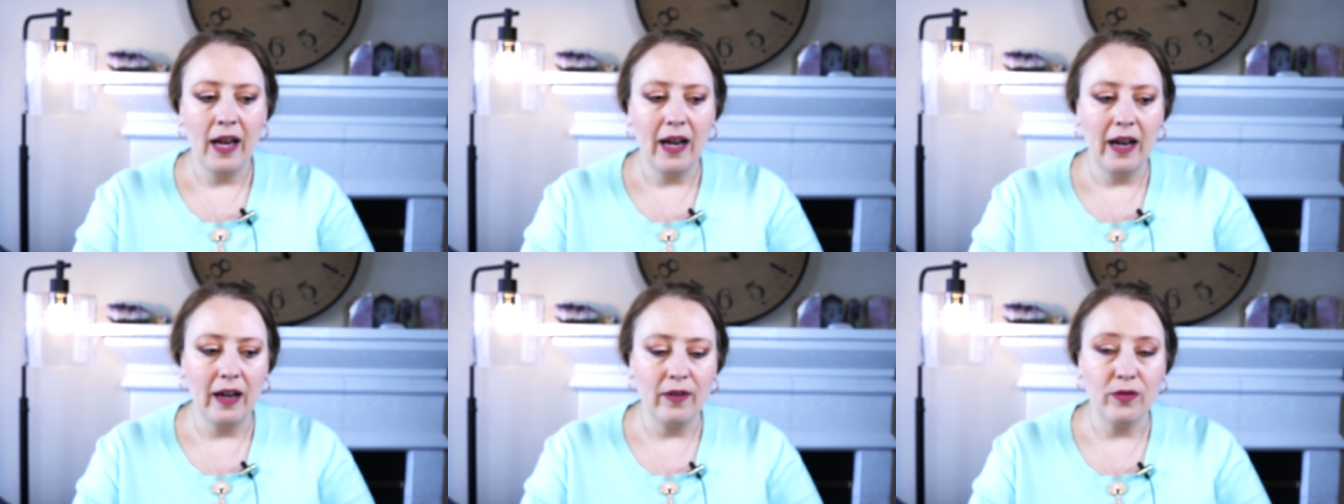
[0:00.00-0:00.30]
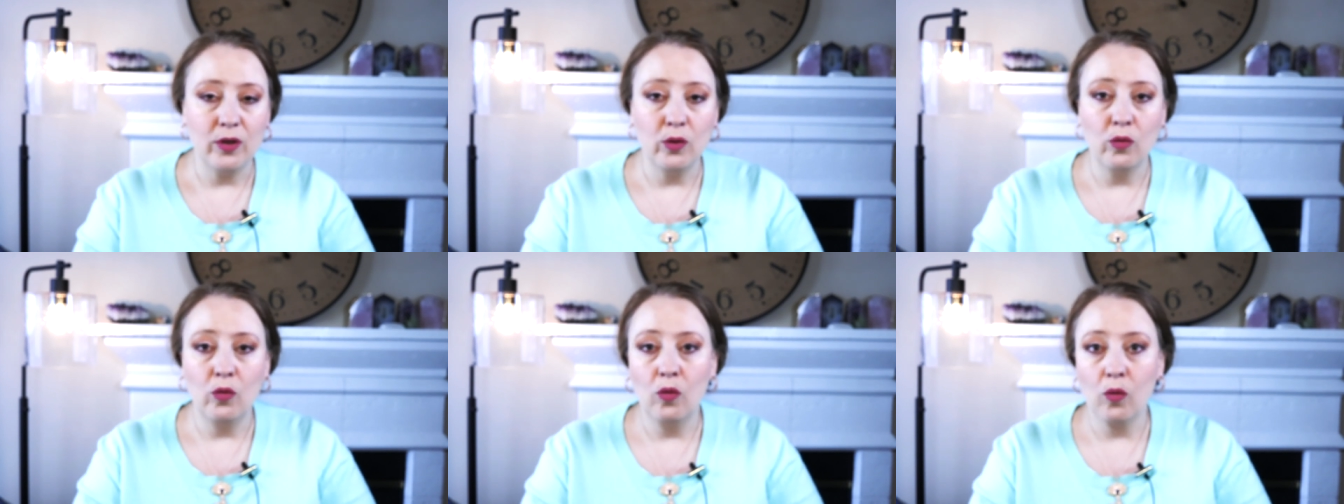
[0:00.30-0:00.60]
And
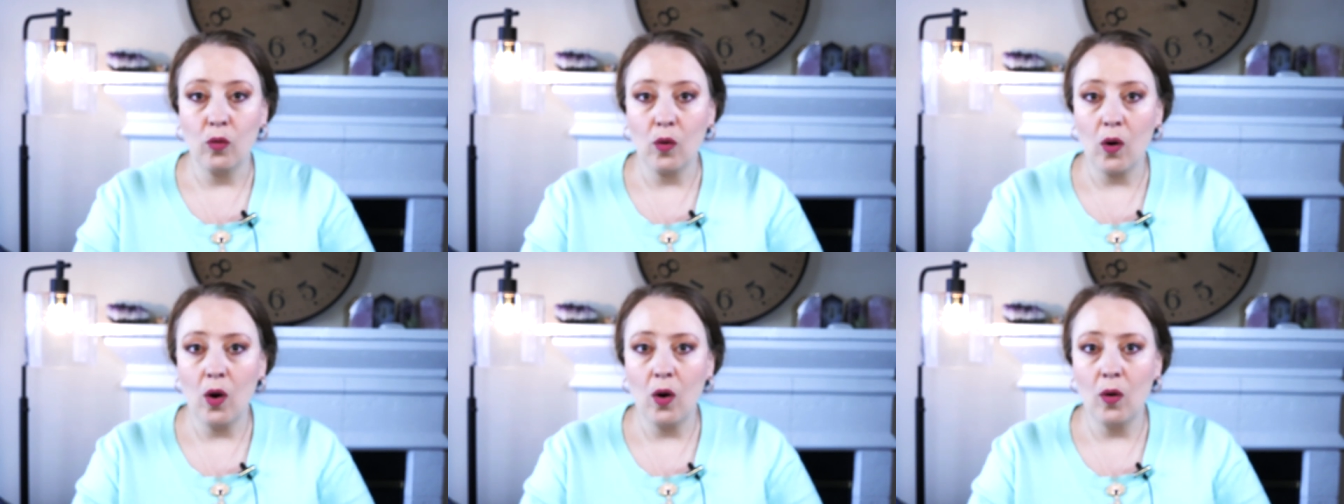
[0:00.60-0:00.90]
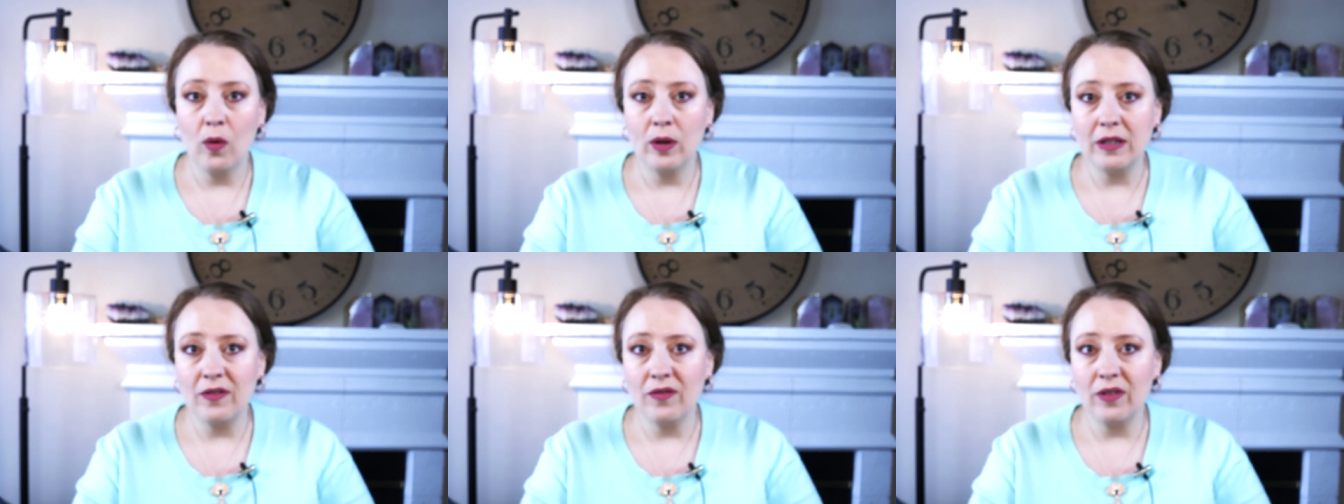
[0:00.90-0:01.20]
if you
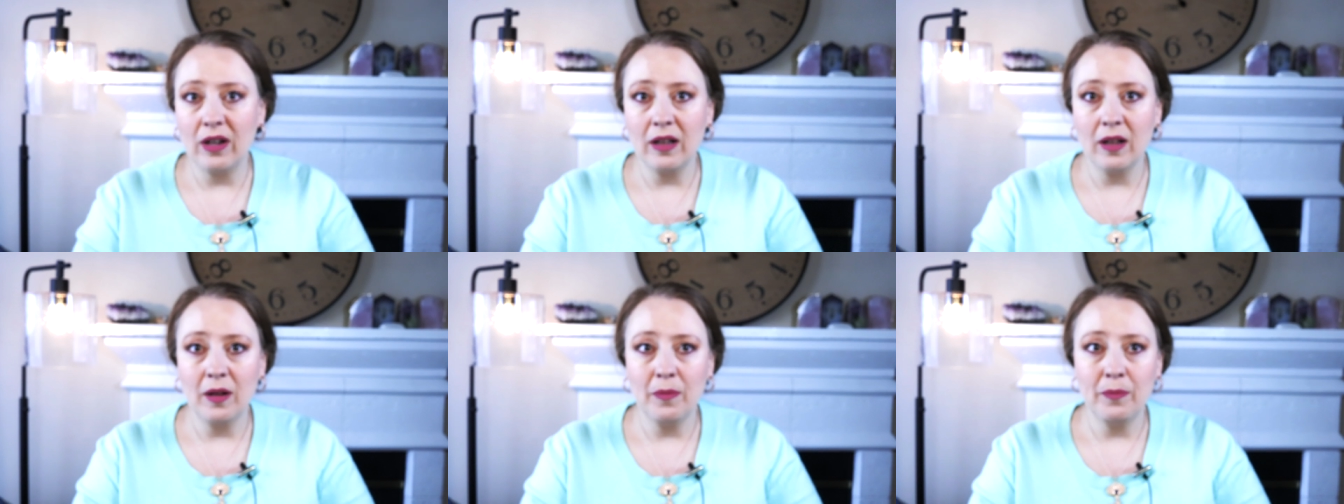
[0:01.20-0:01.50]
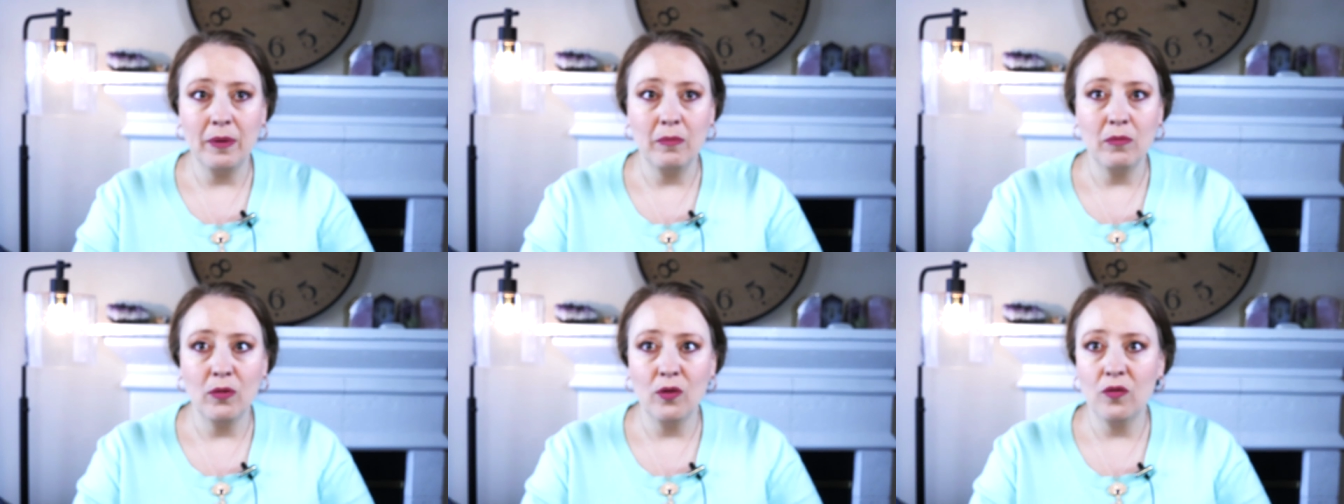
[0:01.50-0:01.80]
grow and
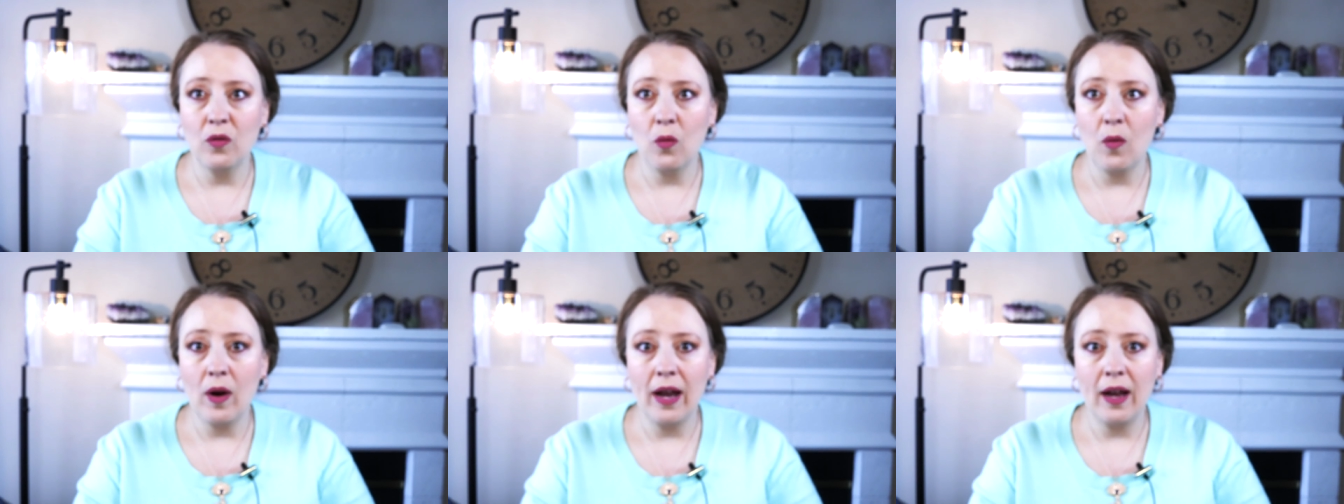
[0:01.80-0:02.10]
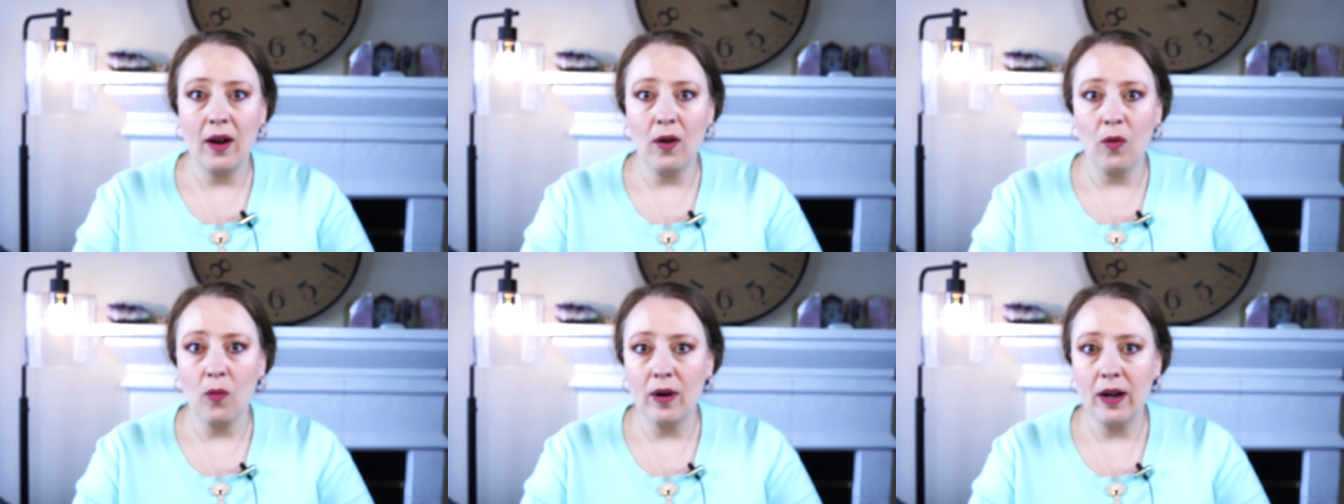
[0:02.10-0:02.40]
develop and move
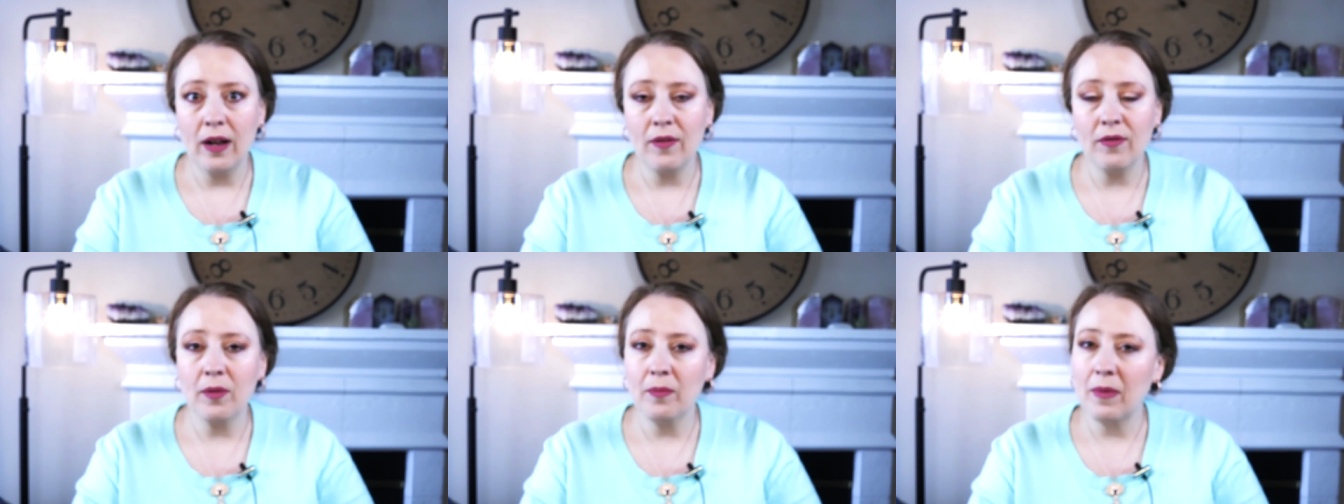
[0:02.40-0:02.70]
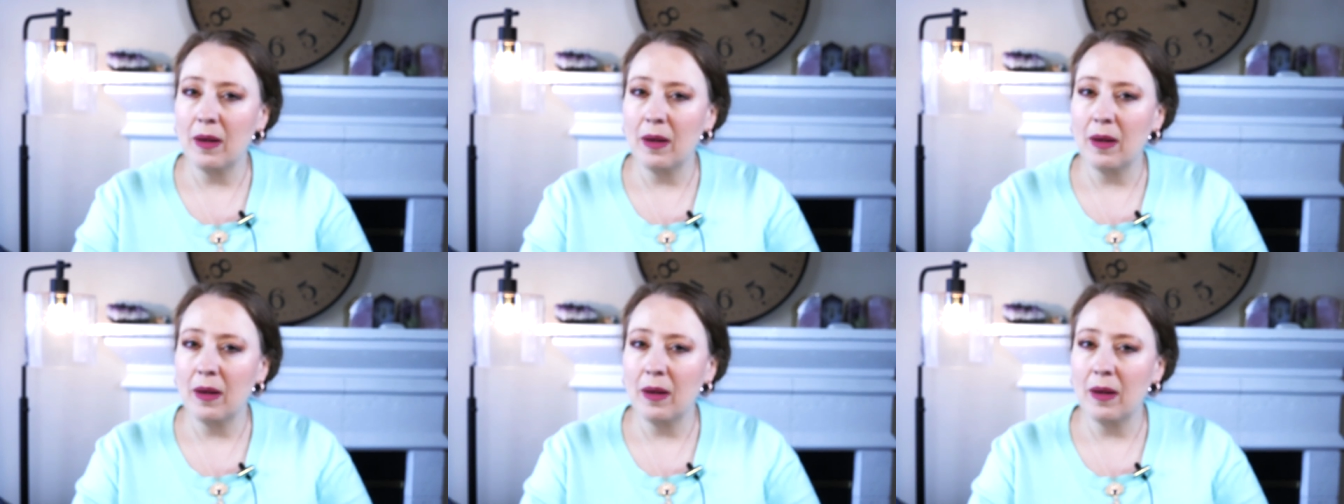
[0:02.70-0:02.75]
away or whatever,